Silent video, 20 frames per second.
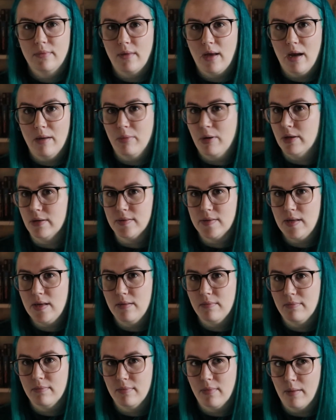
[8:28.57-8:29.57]
I'm gonna
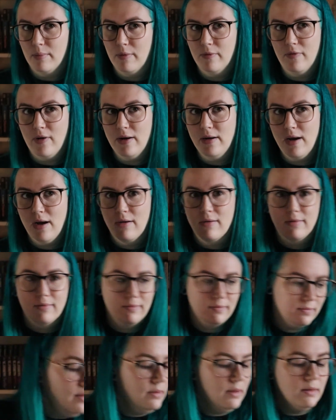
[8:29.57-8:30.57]
see, I'm gonna find out.
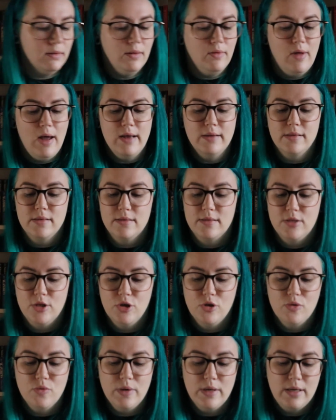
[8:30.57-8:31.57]
And then the last
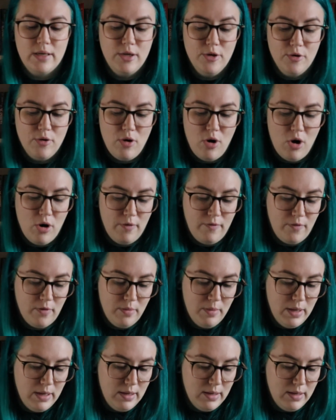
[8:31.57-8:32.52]
two here are from